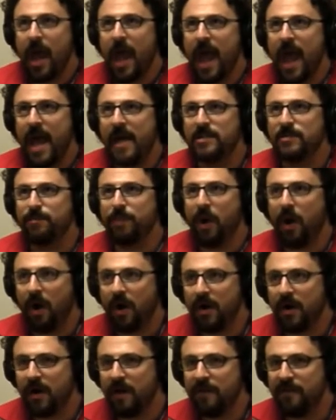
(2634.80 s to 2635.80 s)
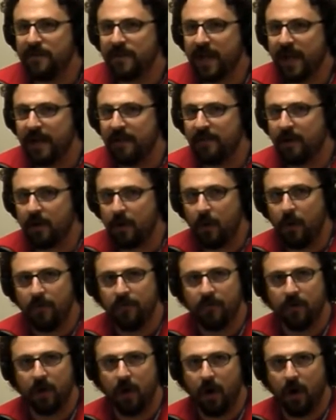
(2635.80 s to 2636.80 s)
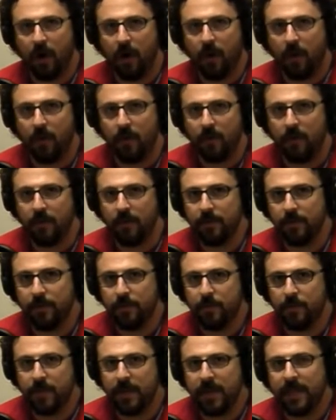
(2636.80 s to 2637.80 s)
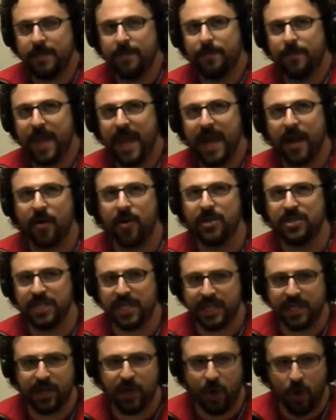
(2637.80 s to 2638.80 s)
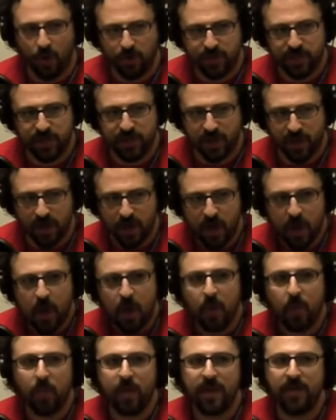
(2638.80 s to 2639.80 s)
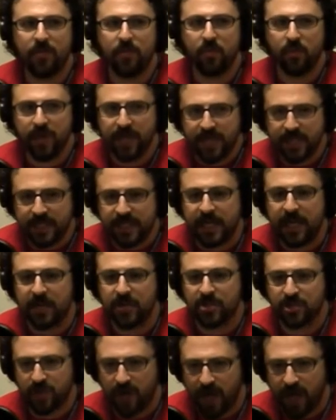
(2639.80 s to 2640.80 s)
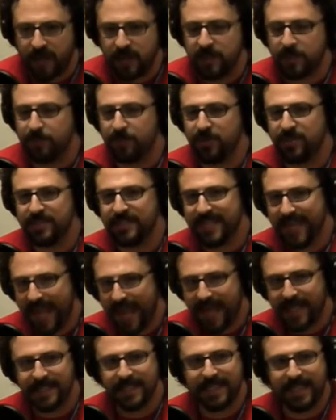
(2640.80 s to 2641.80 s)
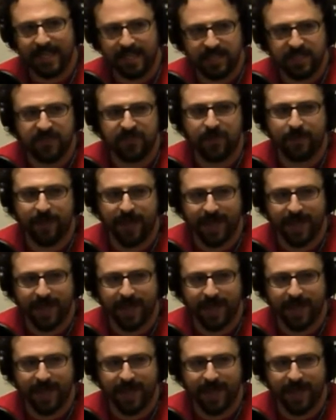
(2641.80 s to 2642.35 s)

as part of kind of our overall parenting culture, we really are trying to protect kids from